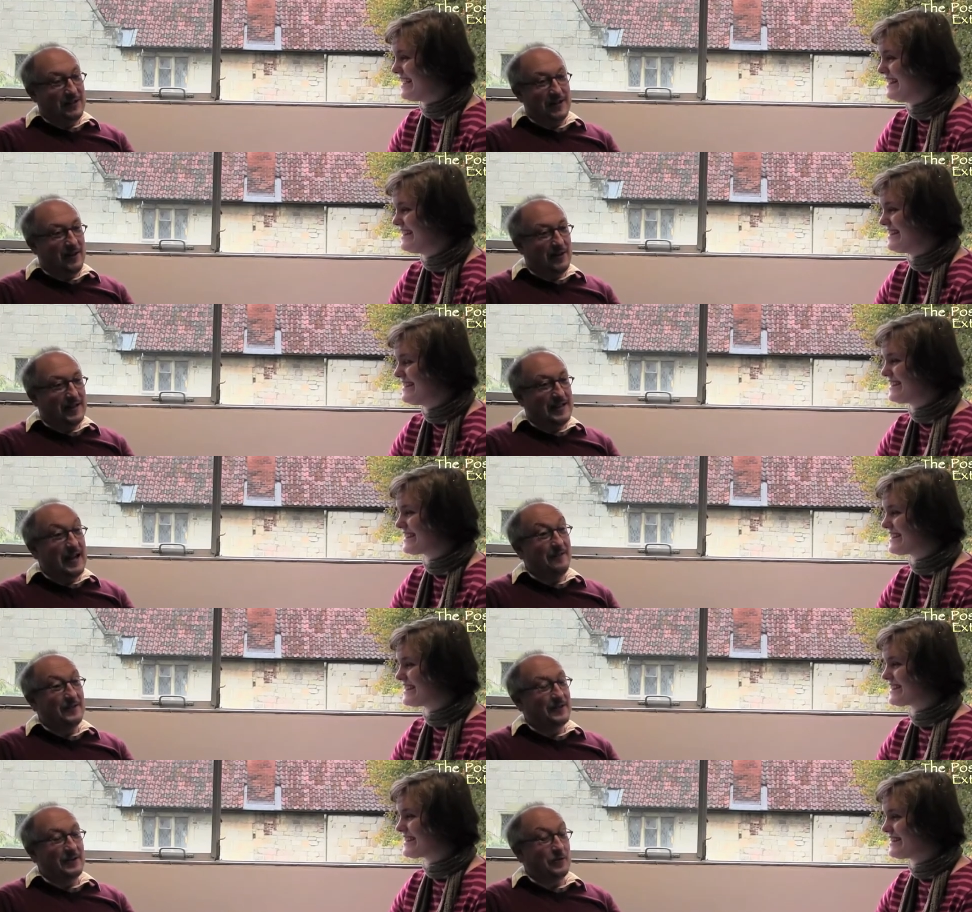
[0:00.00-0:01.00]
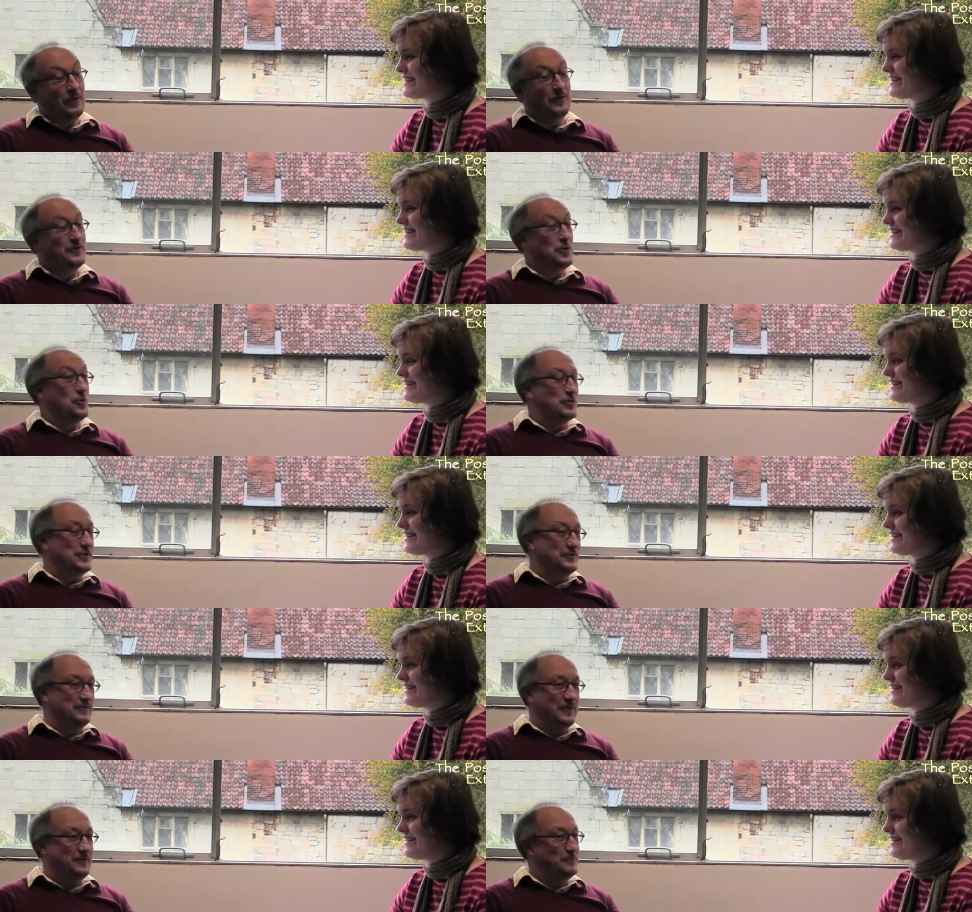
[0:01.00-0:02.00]
Speaker 1: you know, I'd never, of course,
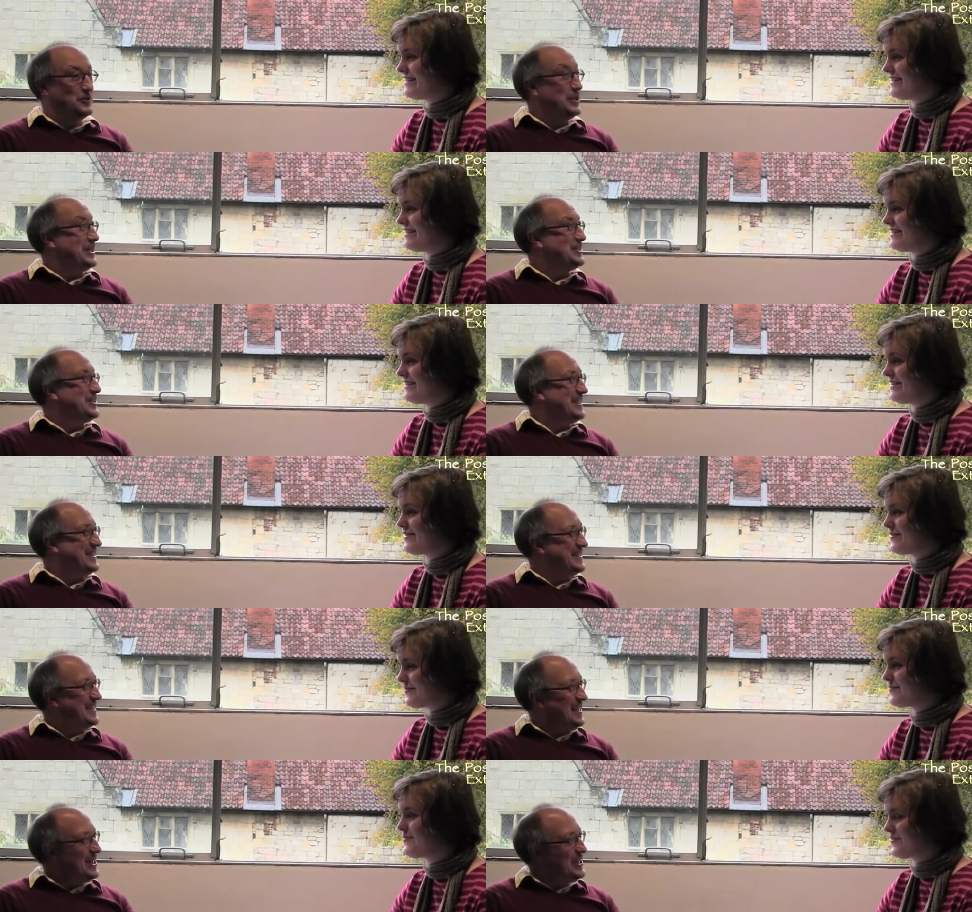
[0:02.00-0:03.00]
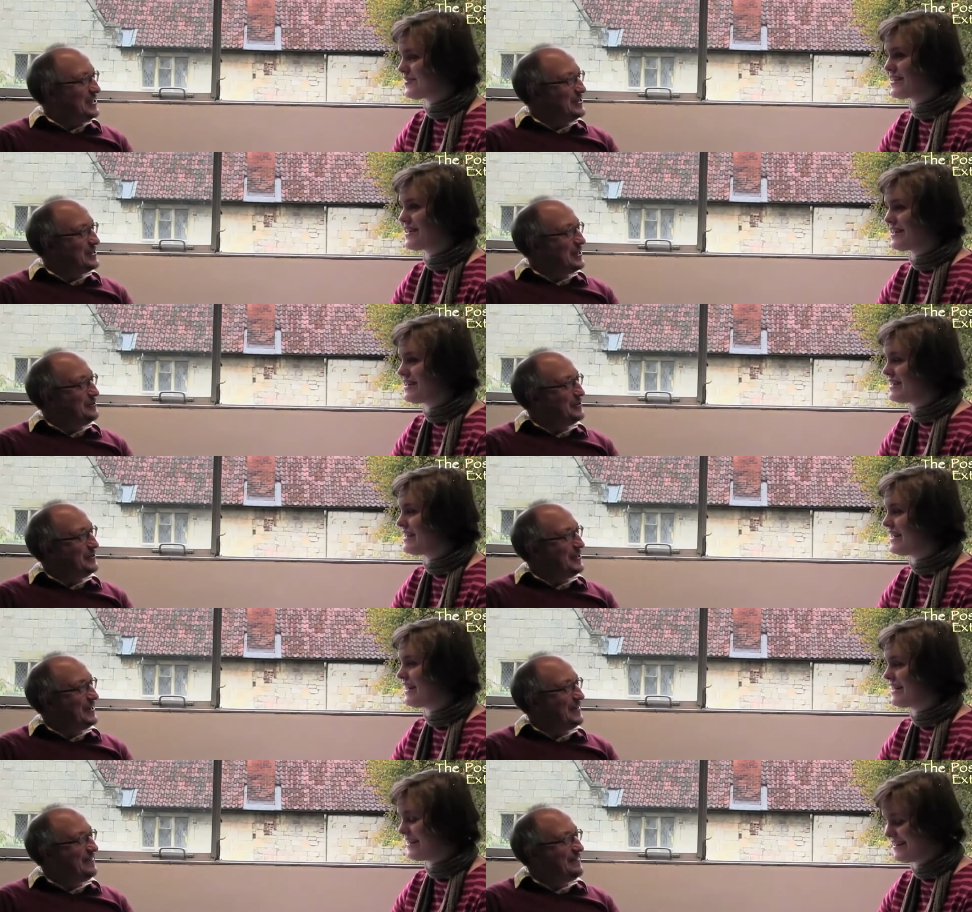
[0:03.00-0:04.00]
have predicted it uh, and so on.
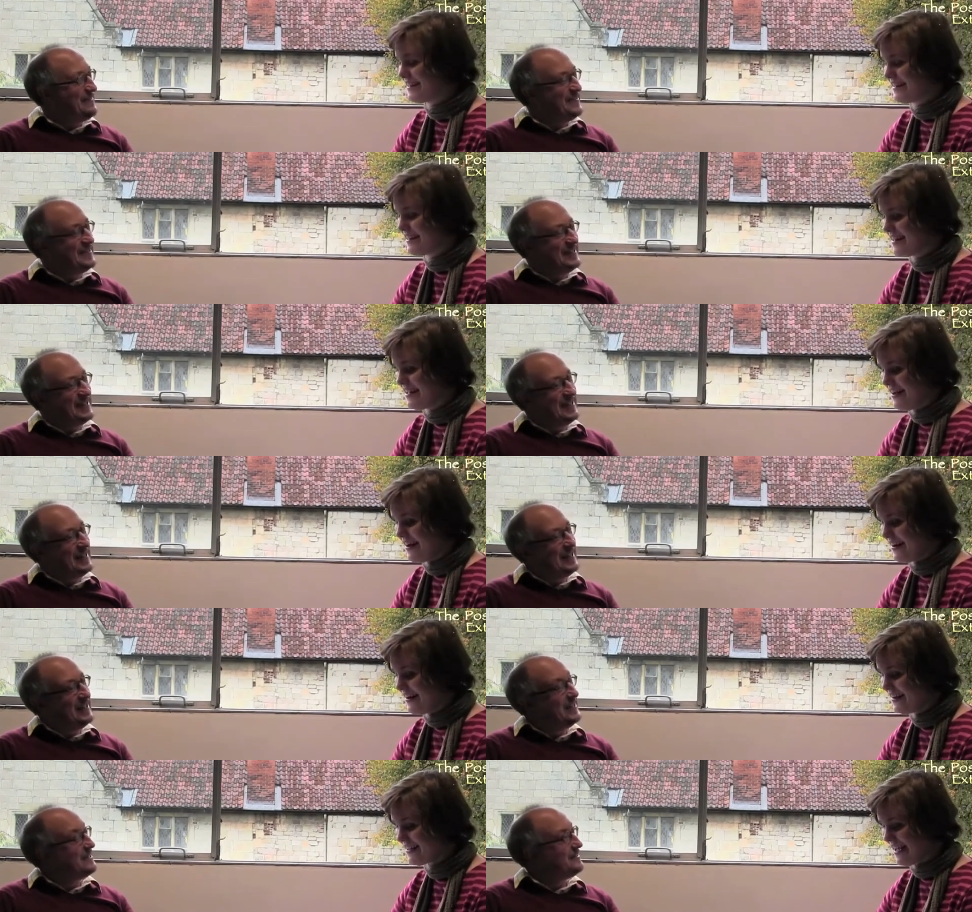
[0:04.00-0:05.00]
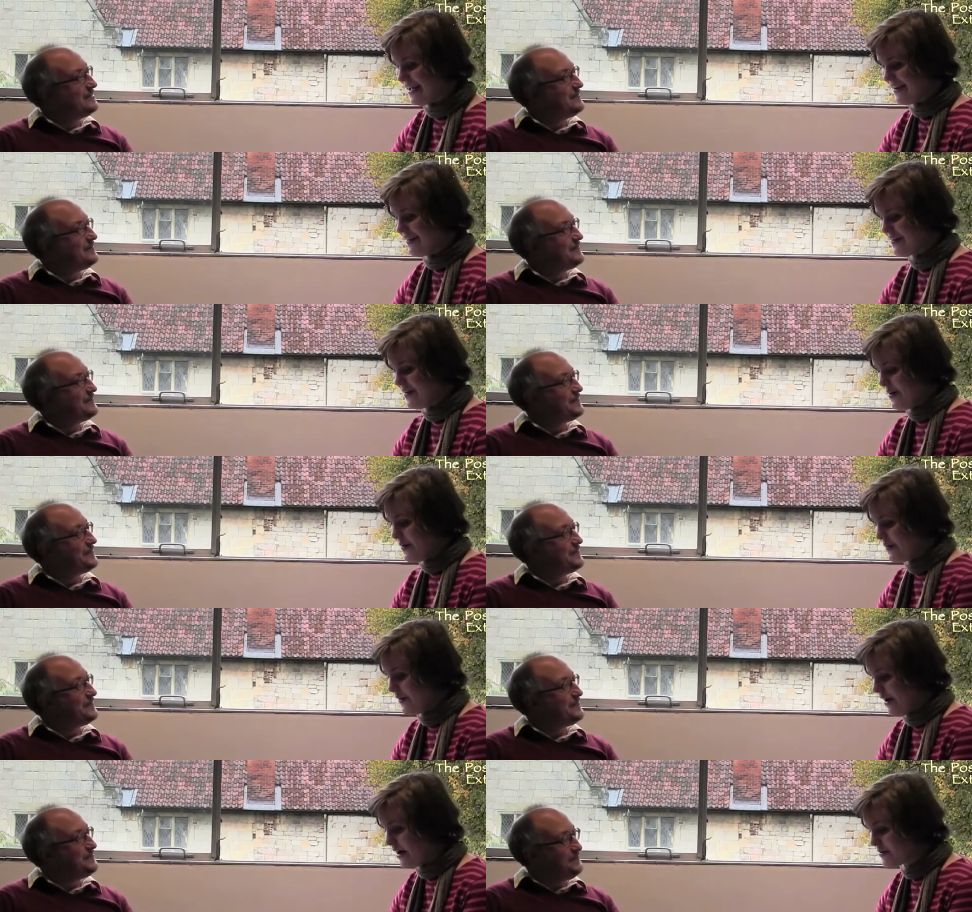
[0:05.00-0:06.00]
Speaker 2: Yeah. okay.
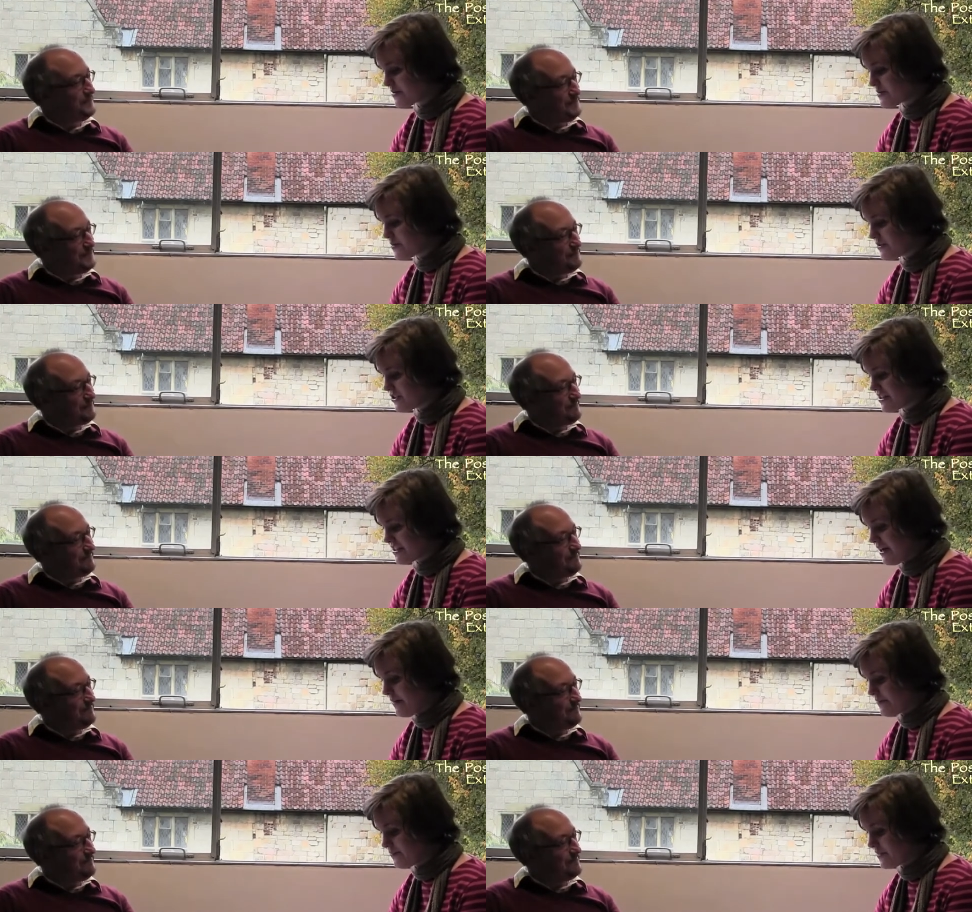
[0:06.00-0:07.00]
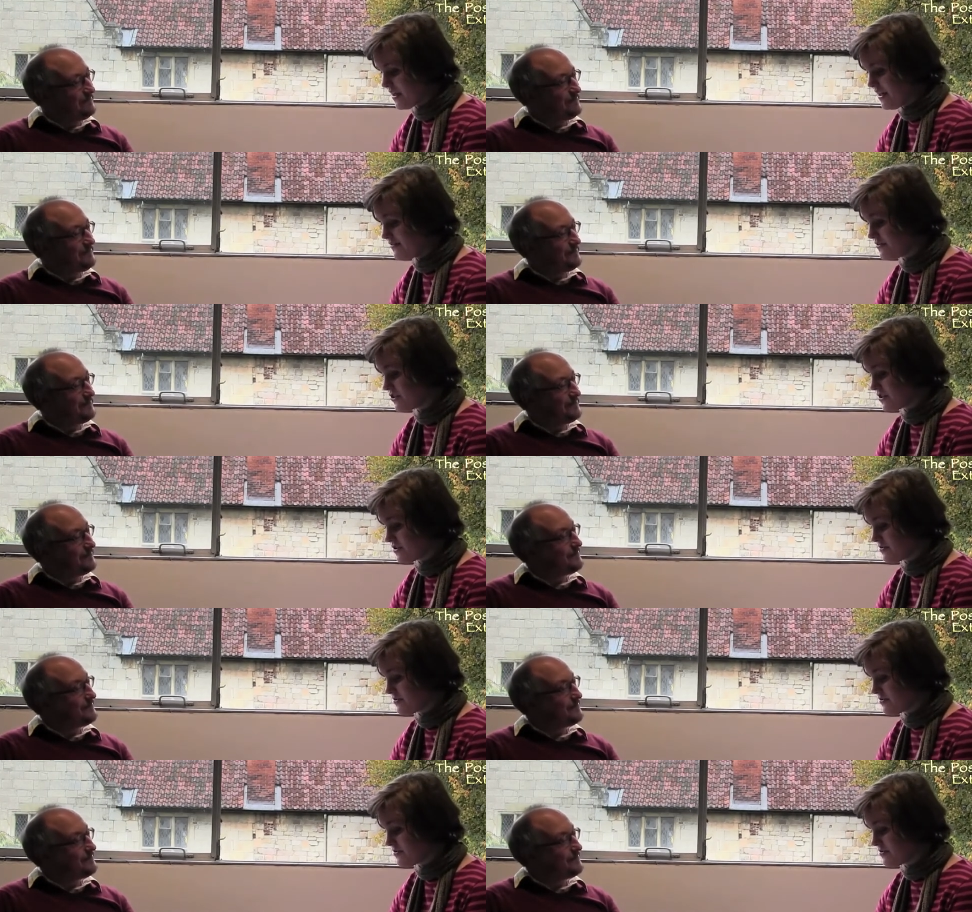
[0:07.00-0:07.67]
Well, I was wondering um, if during